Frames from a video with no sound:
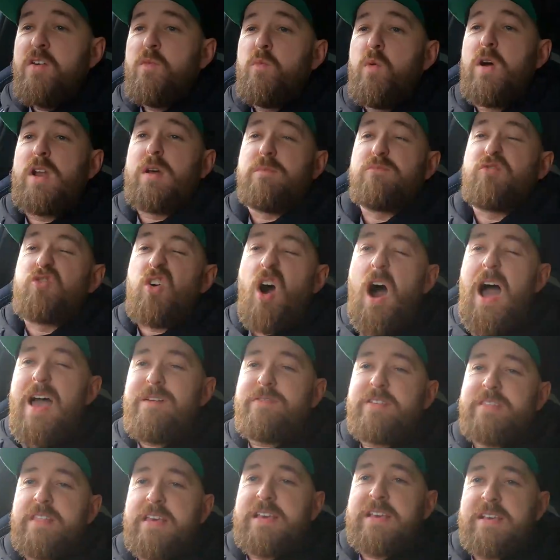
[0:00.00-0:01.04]
When I'm
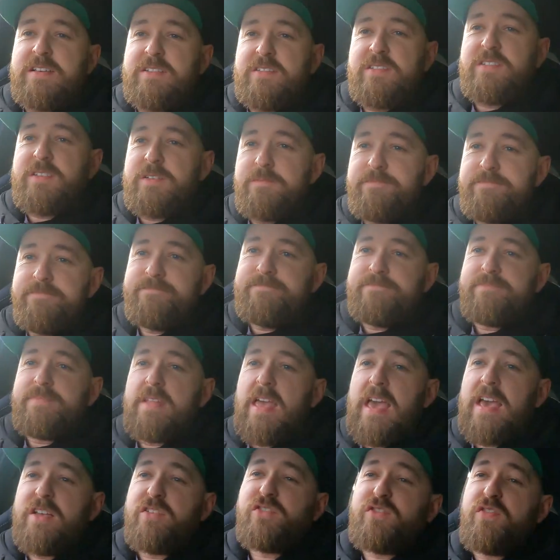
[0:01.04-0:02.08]
driving these,
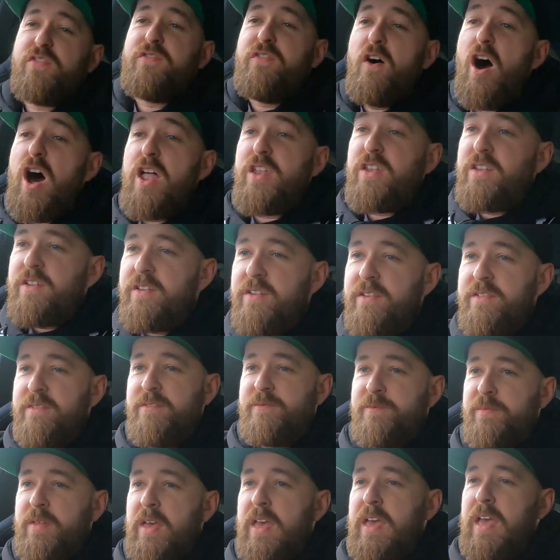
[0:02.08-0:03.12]
it's fun.
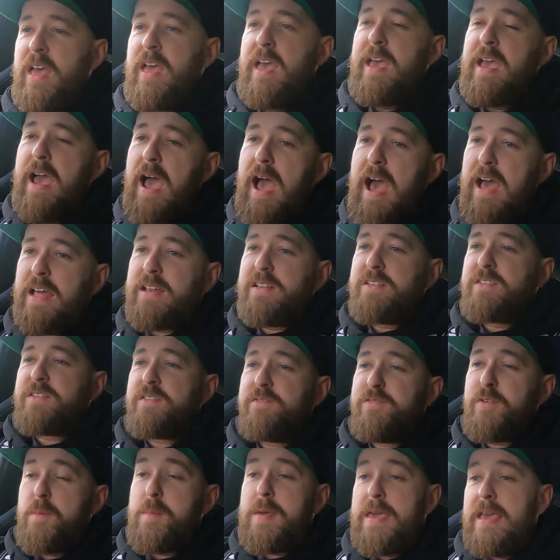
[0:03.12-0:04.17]
And
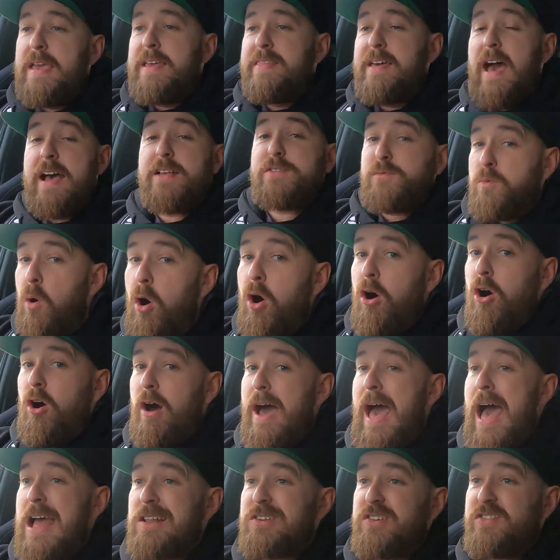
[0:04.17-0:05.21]
for me, that's what
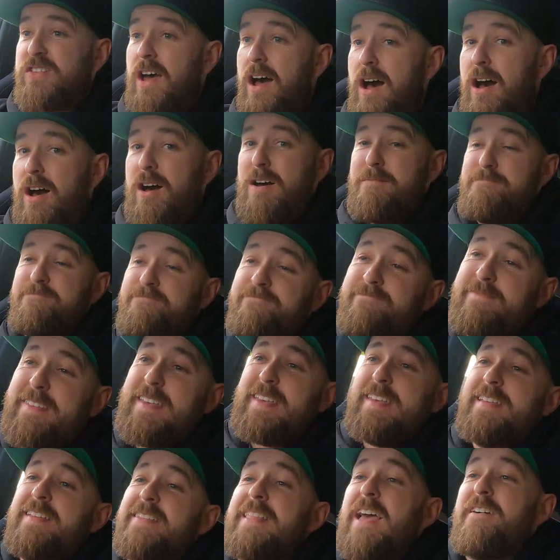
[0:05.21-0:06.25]
hot hatches are.
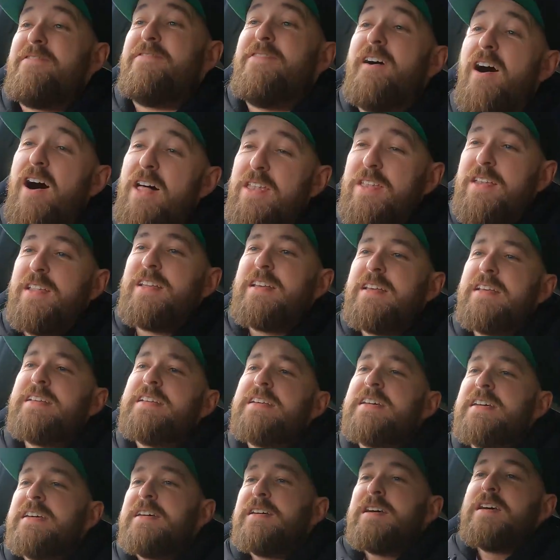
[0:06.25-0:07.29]
They're
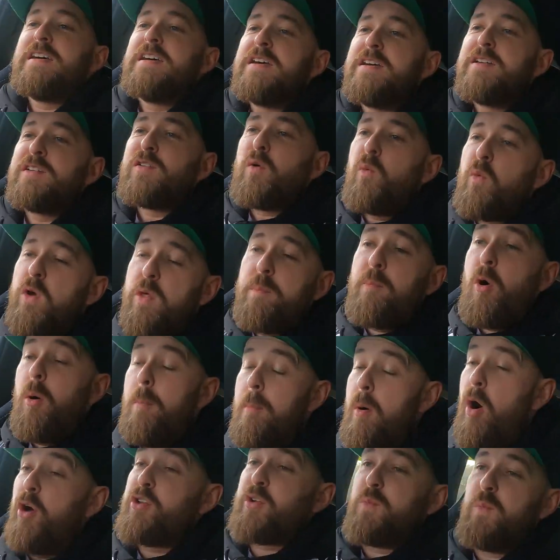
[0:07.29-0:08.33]
fun. with a more
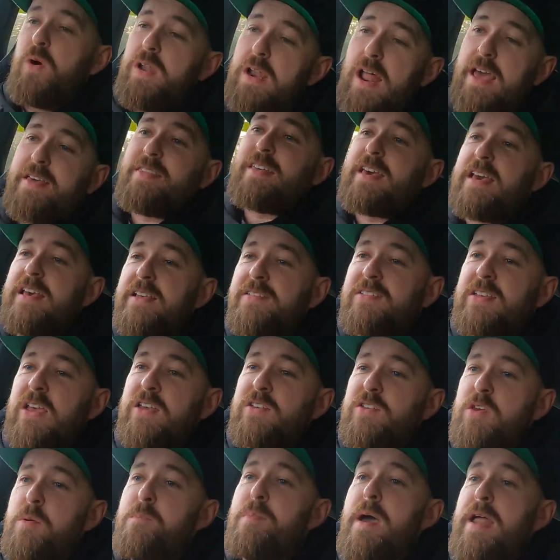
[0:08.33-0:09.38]
modern one like this,
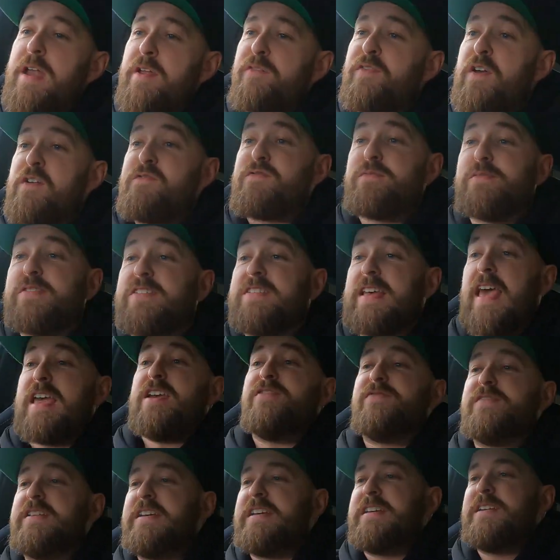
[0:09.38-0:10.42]
you benefit from
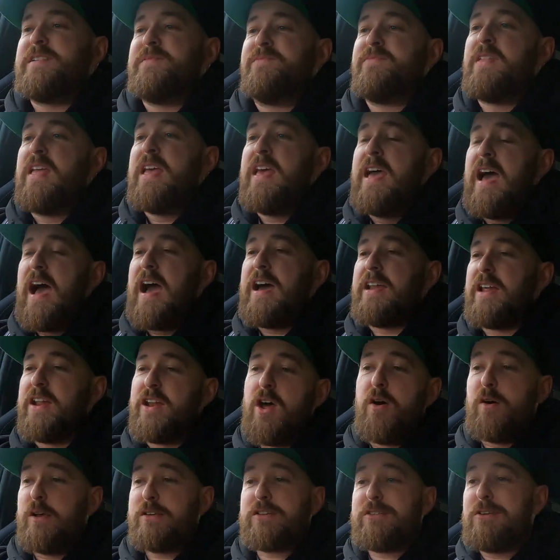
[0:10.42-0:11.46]
safety. And I
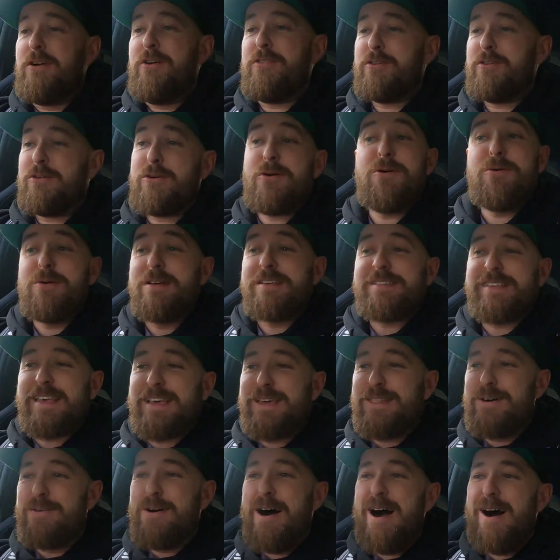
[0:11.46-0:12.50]
know it's not the coolest thing
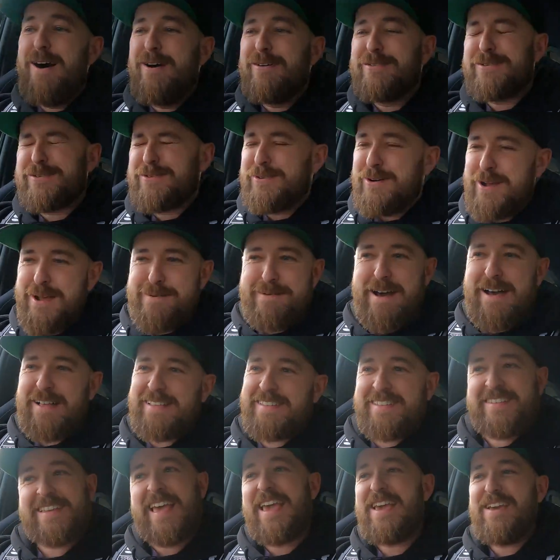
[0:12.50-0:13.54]
in the world to talk about
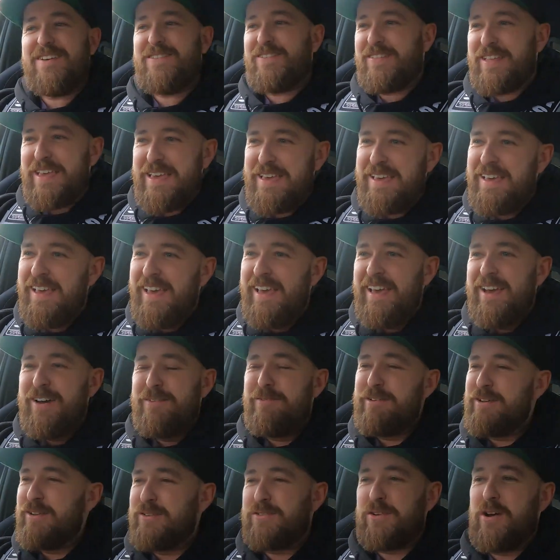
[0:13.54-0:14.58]
safety
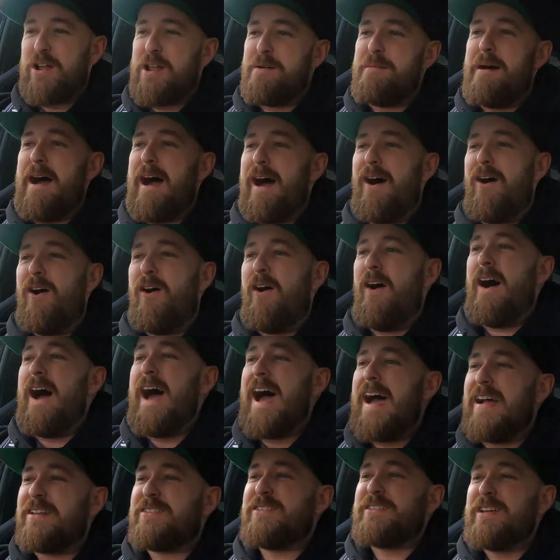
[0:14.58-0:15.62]
when you're talking about a hot
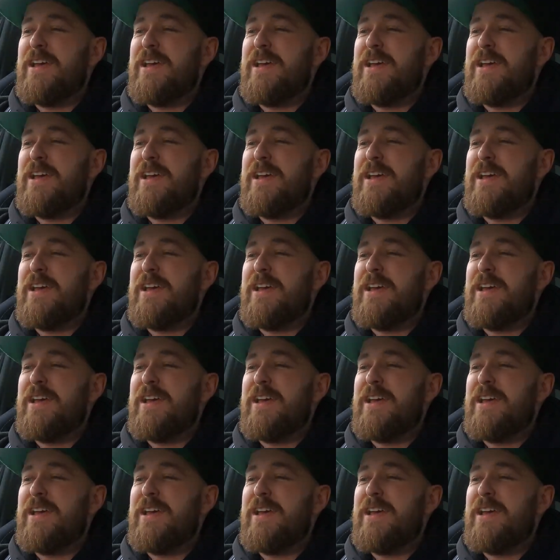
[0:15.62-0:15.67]
hatch,